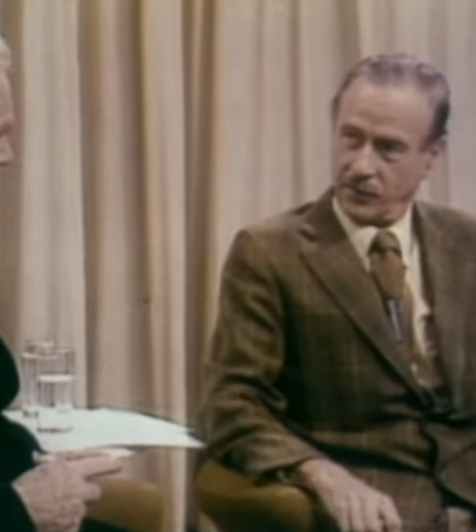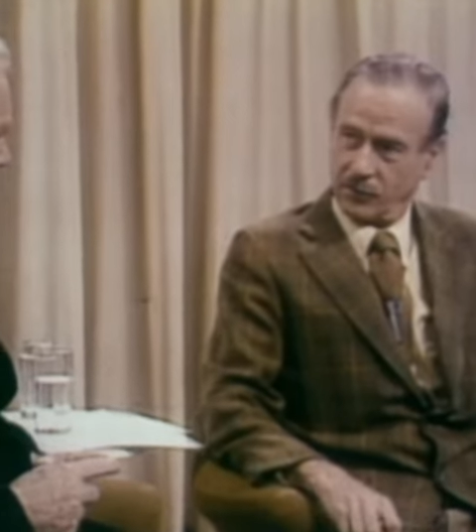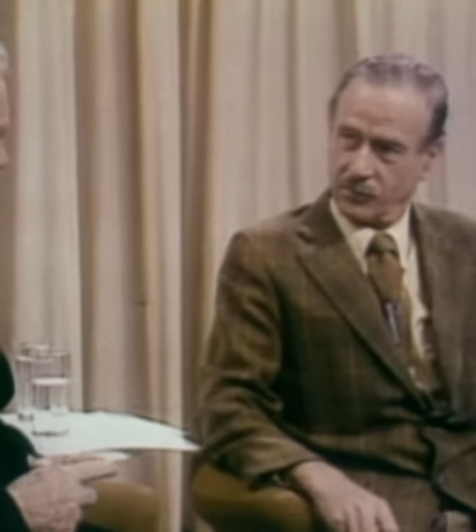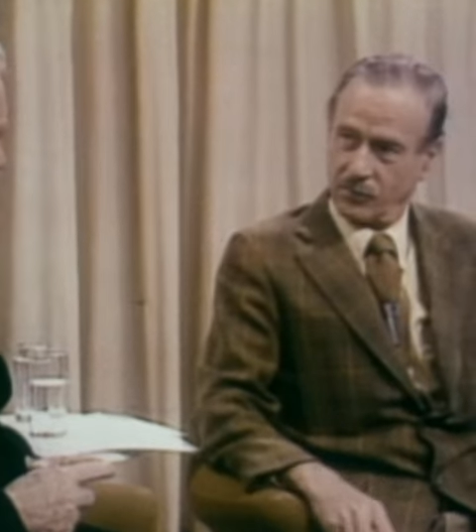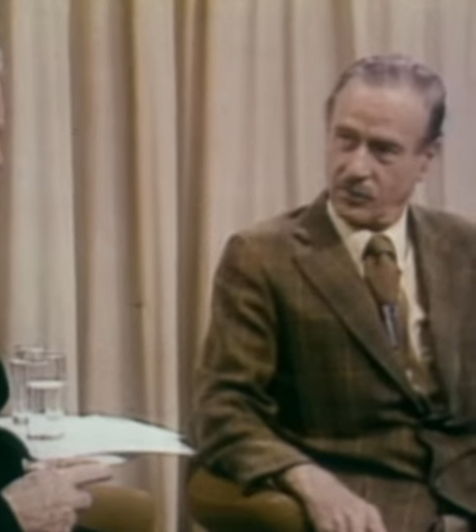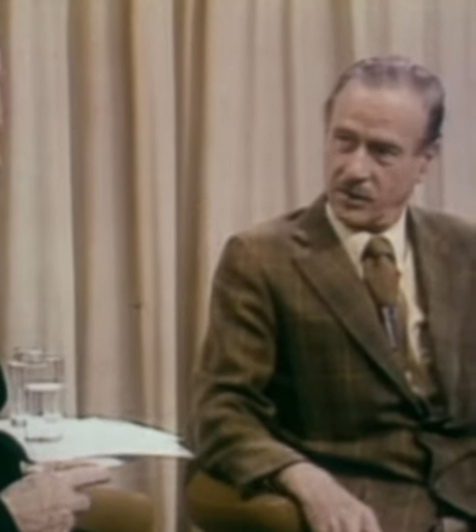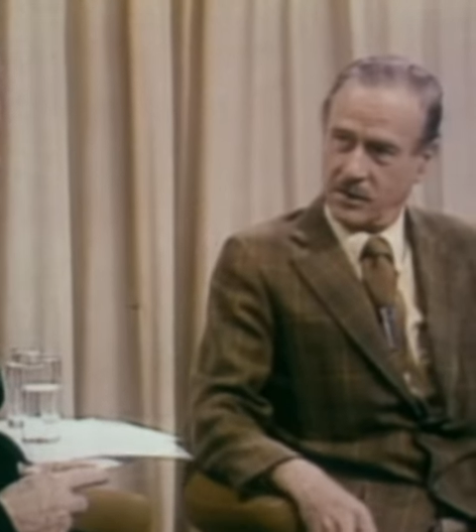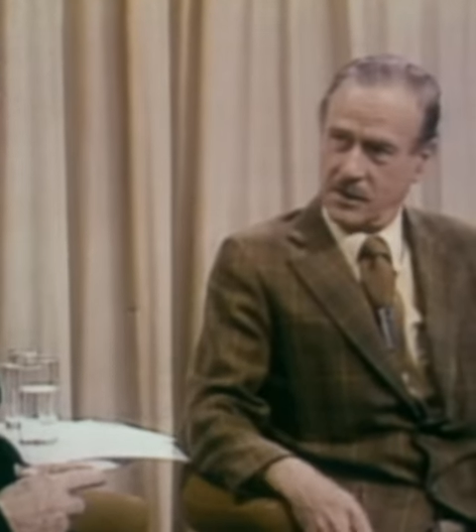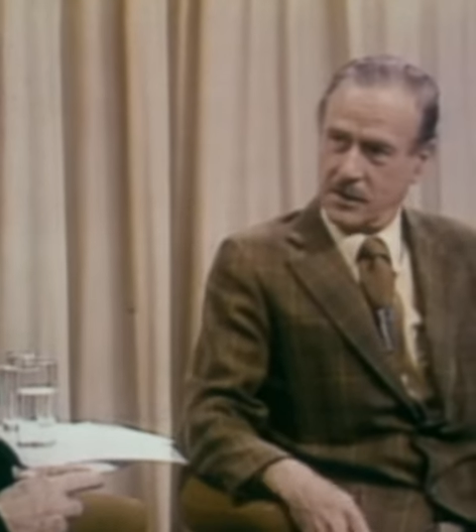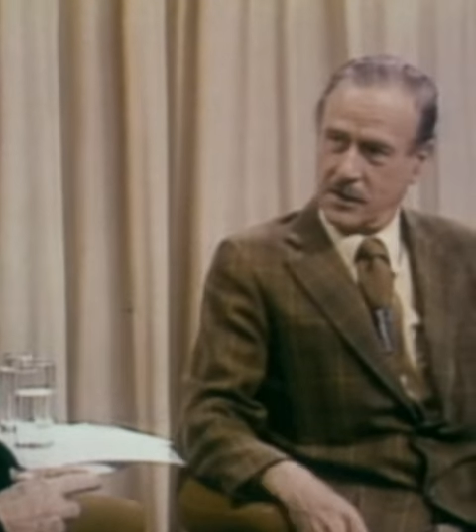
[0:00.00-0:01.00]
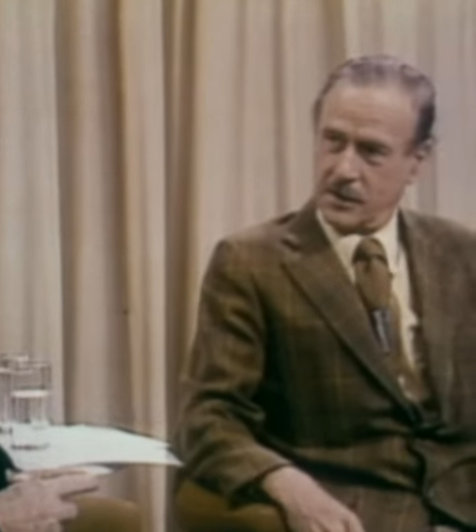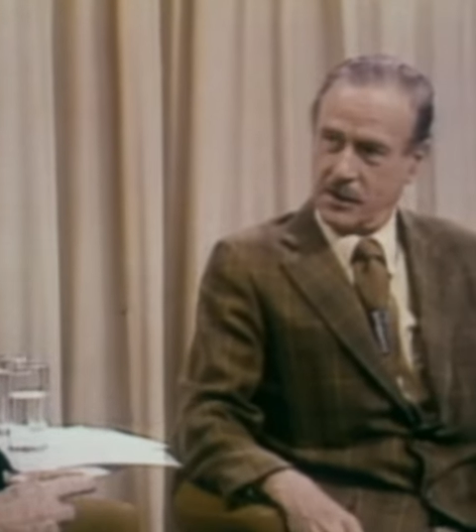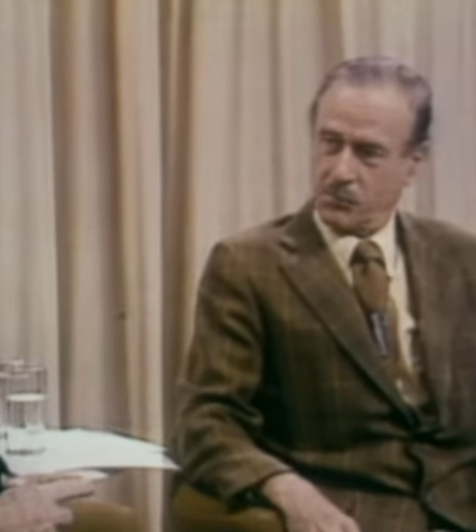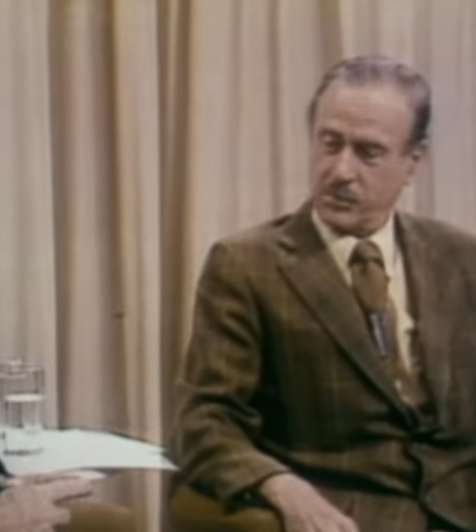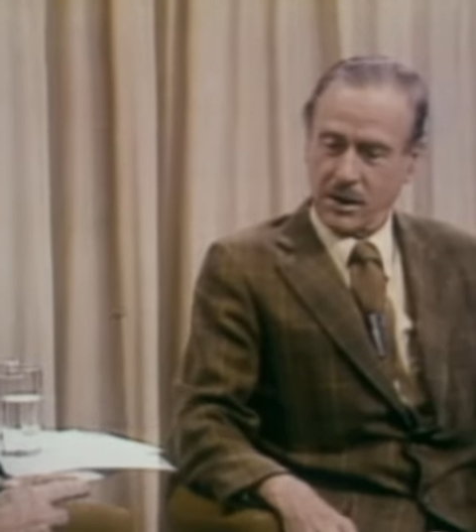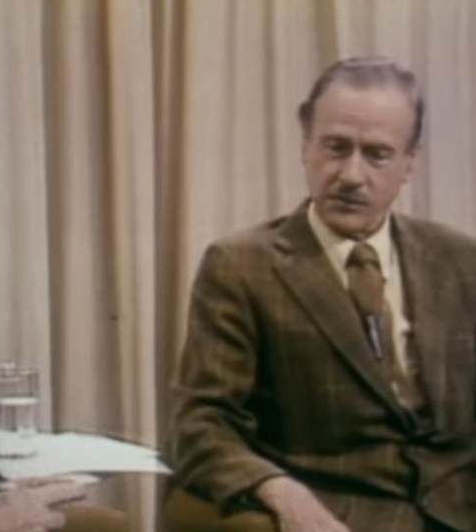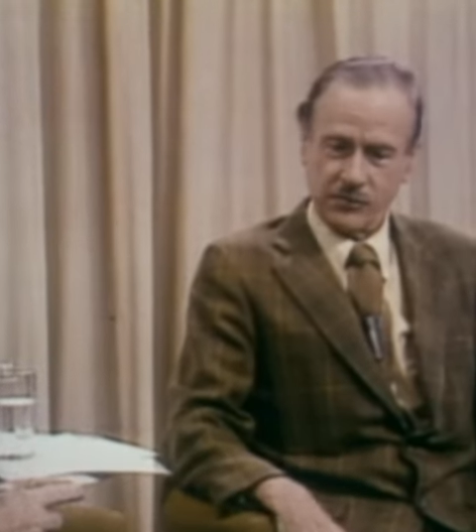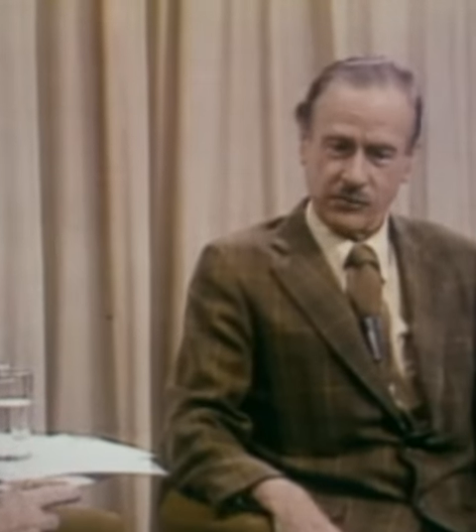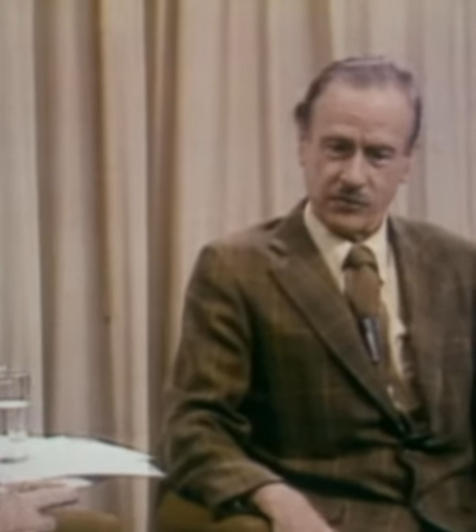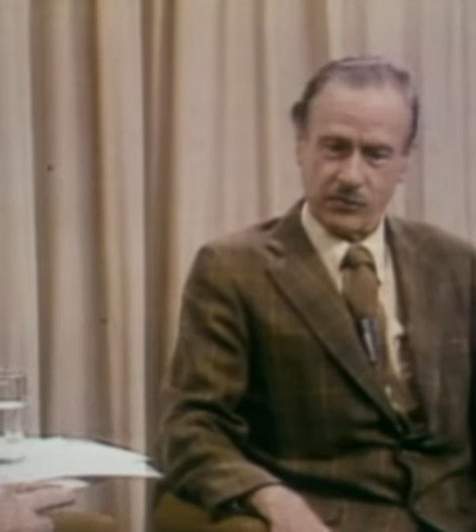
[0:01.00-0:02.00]
They are so
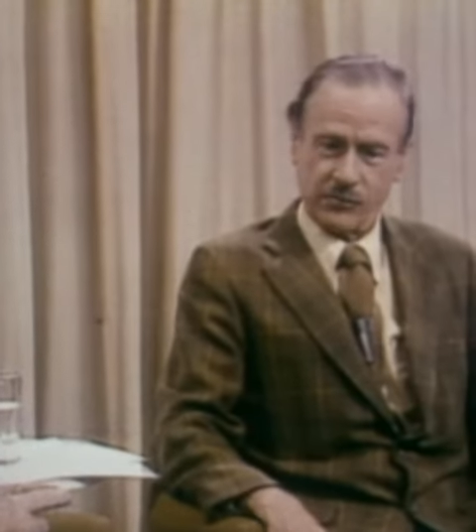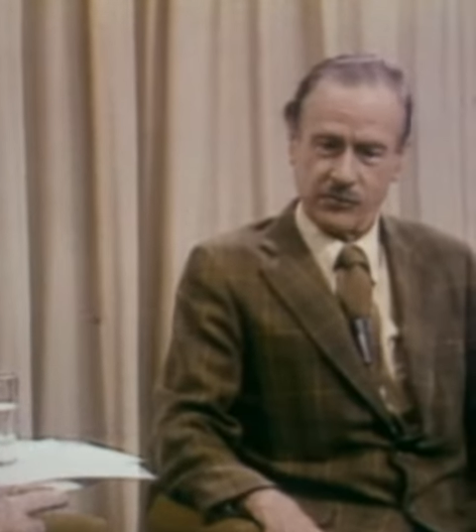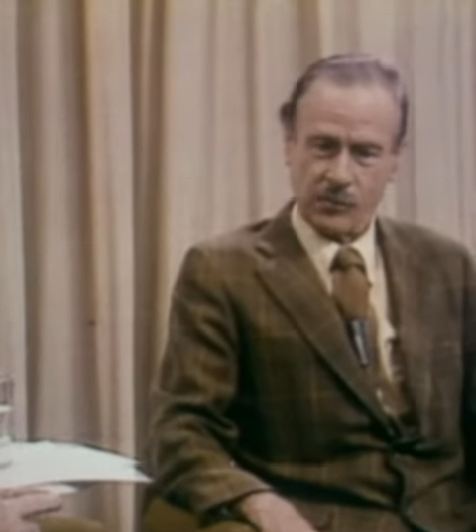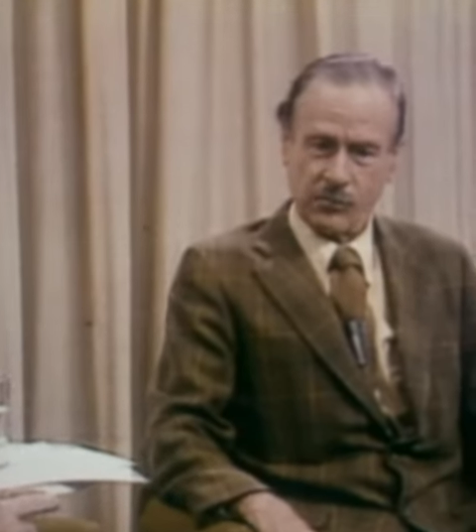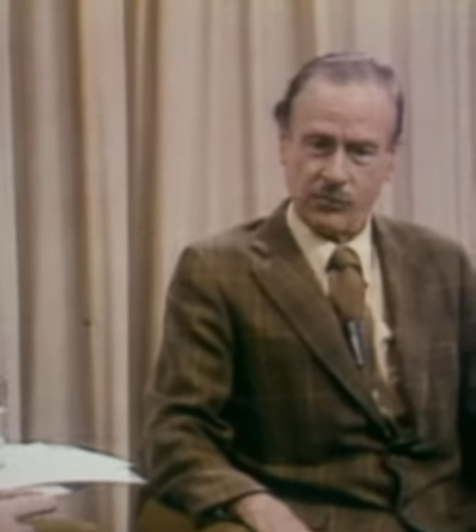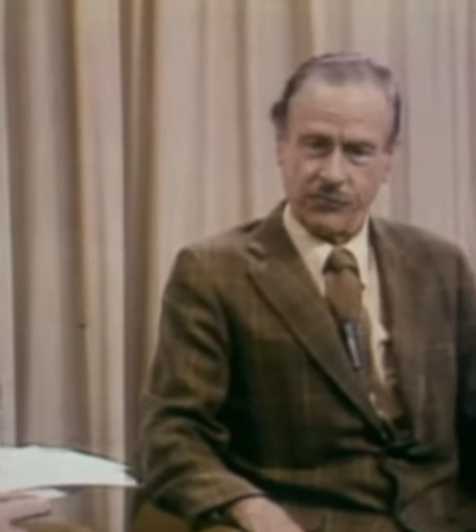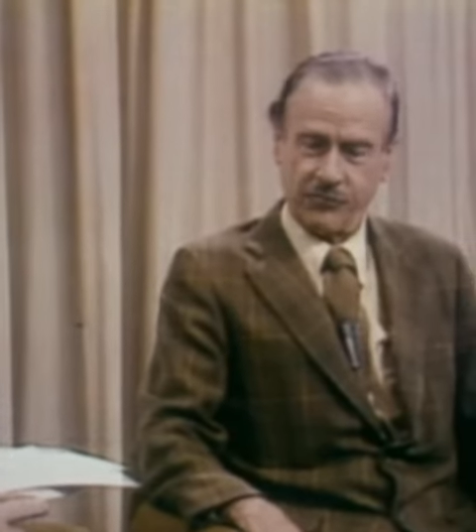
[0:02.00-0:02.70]
embellished or so